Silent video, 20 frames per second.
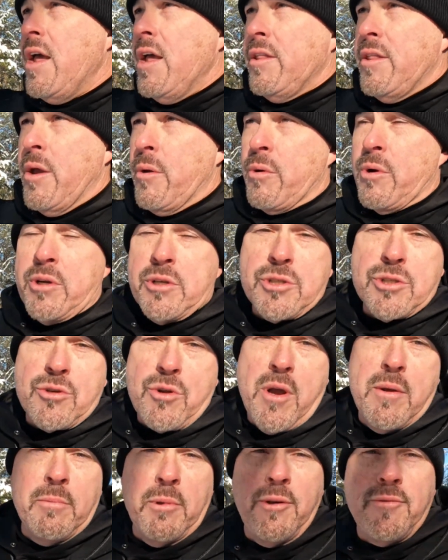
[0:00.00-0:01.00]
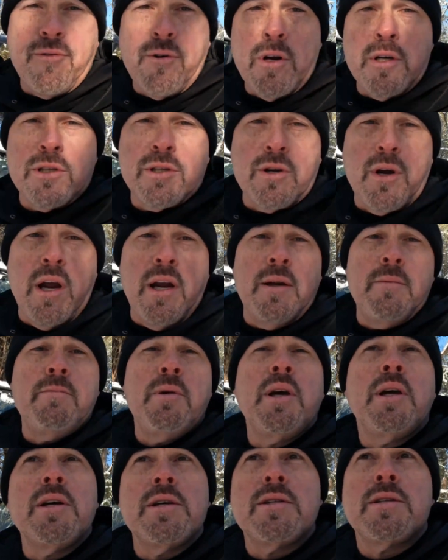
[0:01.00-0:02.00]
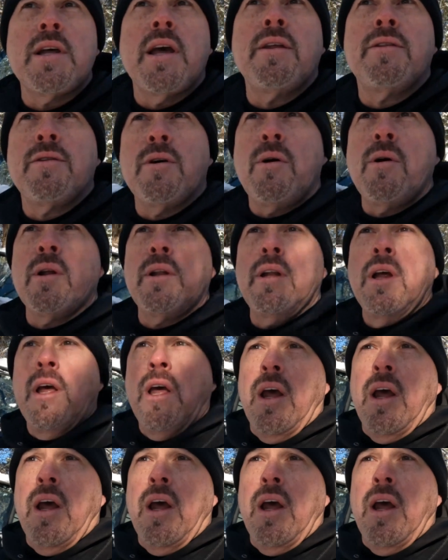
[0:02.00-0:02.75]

They were extremely frustrated because they thought